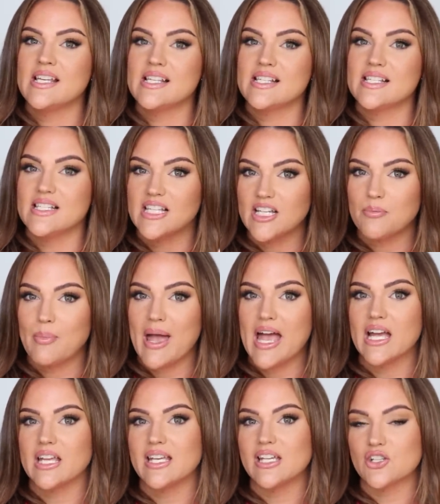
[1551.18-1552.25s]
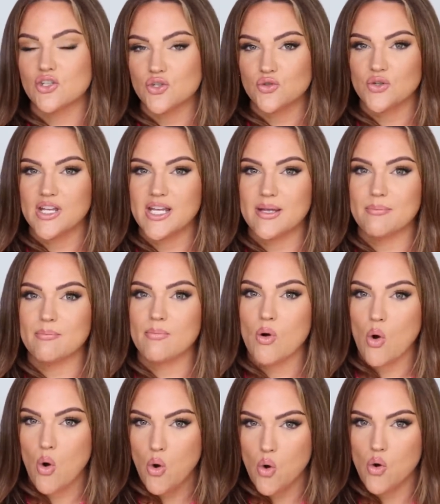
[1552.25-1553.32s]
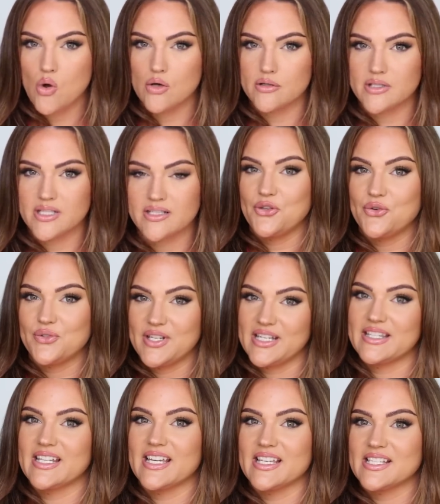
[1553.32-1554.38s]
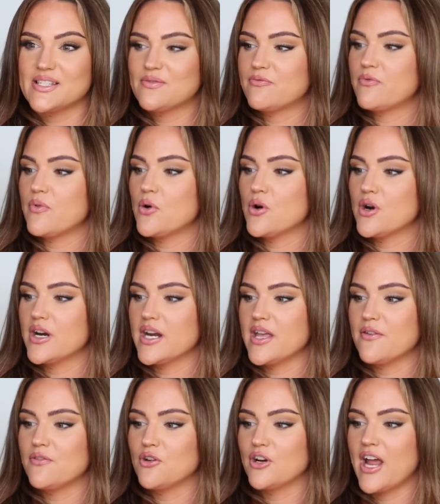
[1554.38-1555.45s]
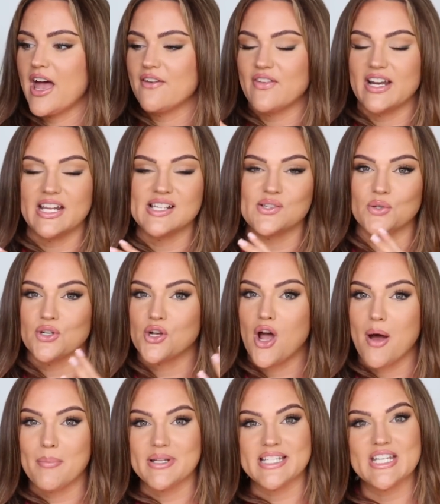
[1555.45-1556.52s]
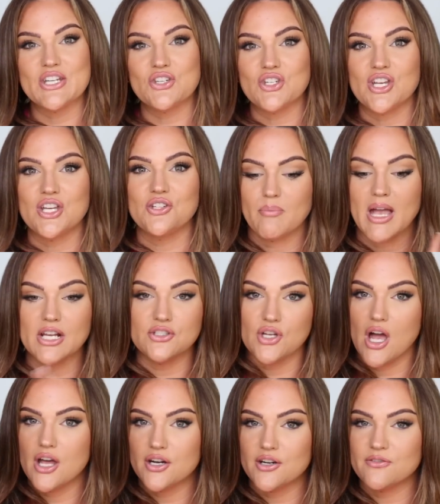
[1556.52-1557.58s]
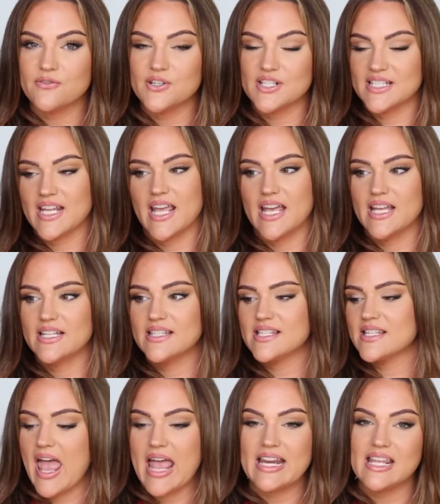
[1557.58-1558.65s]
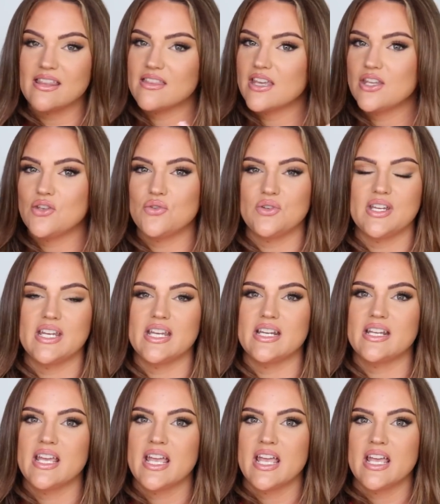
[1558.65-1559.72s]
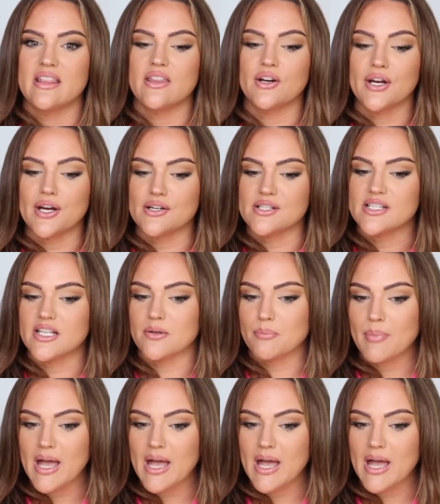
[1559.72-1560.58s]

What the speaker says: slick back, extreme hold. You need this for if you have any sort of competition. My daughter for dance, anything you need, their hair slicked